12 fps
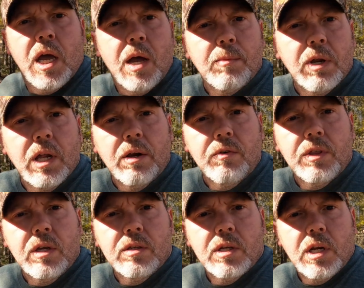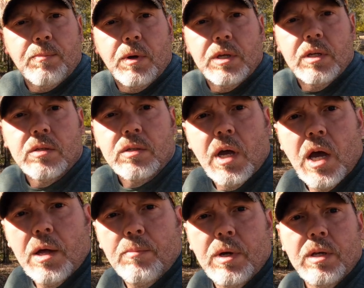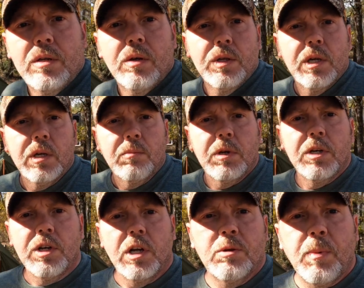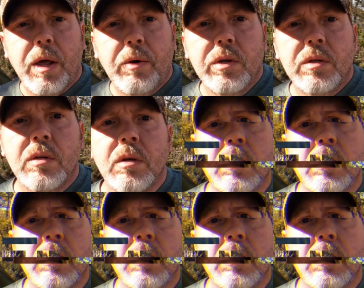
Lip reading: going to get everything set up on the inside, but until then I'm going to change batteries.